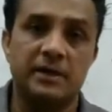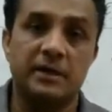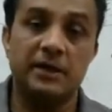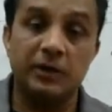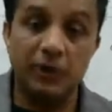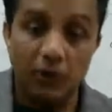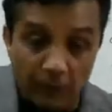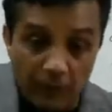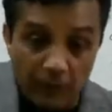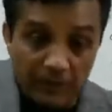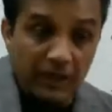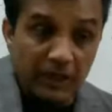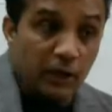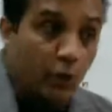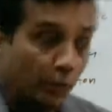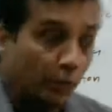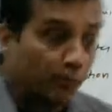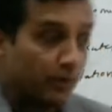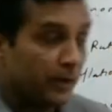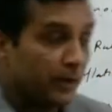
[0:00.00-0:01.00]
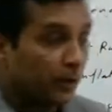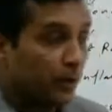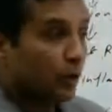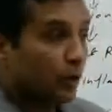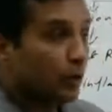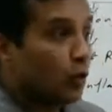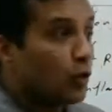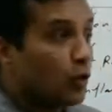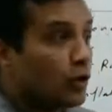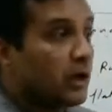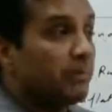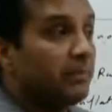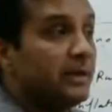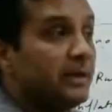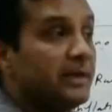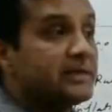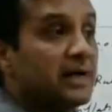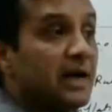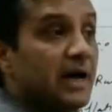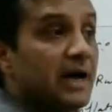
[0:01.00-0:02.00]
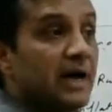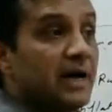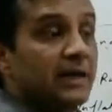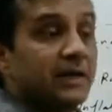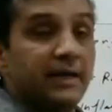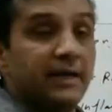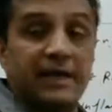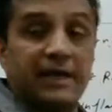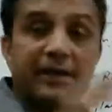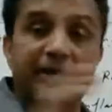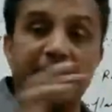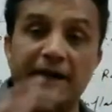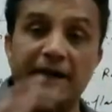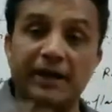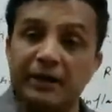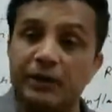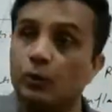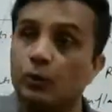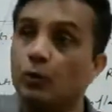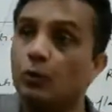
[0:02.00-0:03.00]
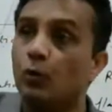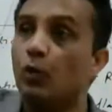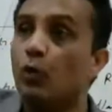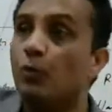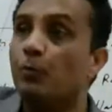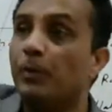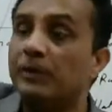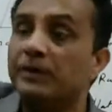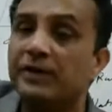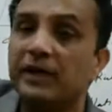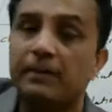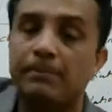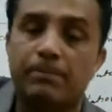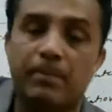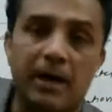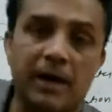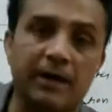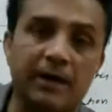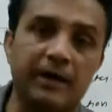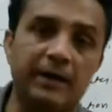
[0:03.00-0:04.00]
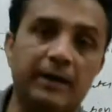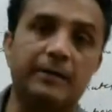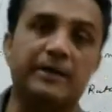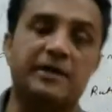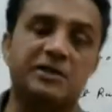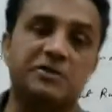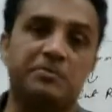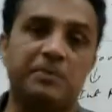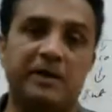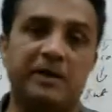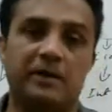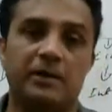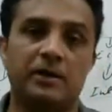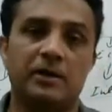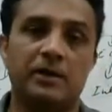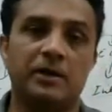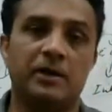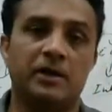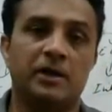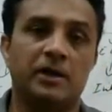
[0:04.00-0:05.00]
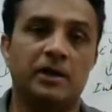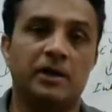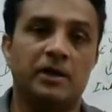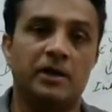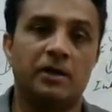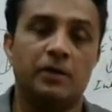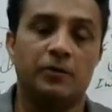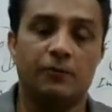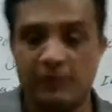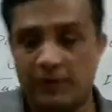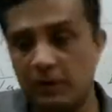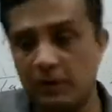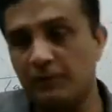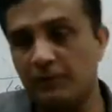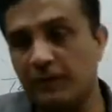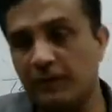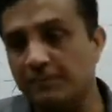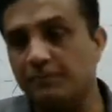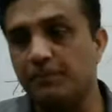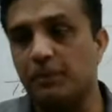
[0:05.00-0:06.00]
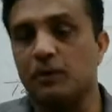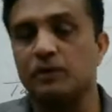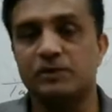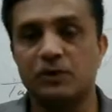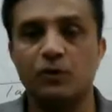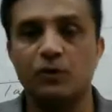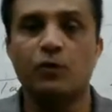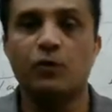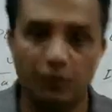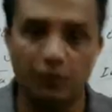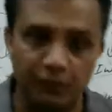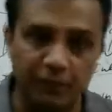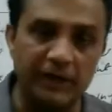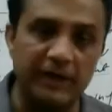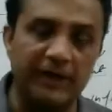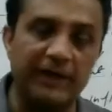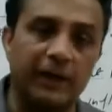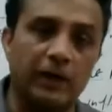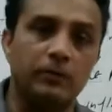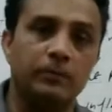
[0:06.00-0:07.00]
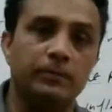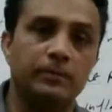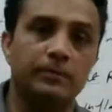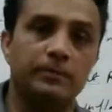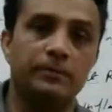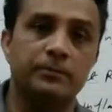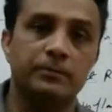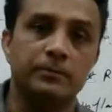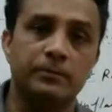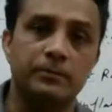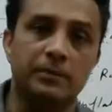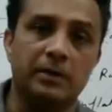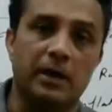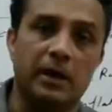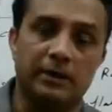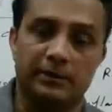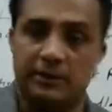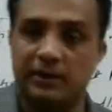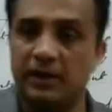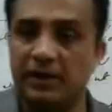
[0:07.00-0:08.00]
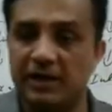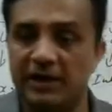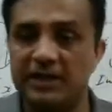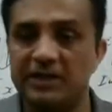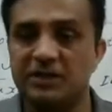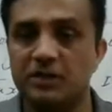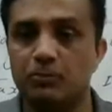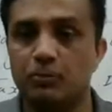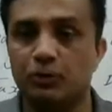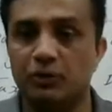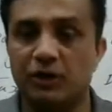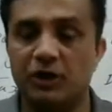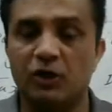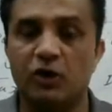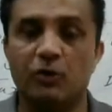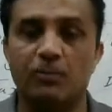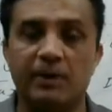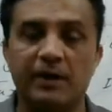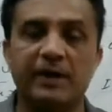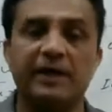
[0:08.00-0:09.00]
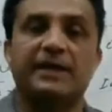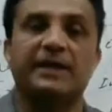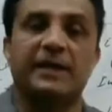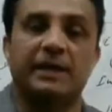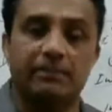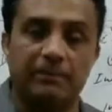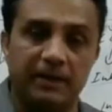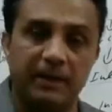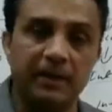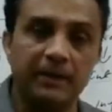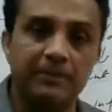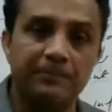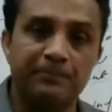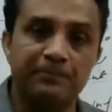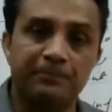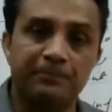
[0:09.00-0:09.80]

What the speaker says: Now why there are lot many no companies are ready to open their plant in Kashmir? We are very positive, hopefully now under the leadership of Modi government it can be.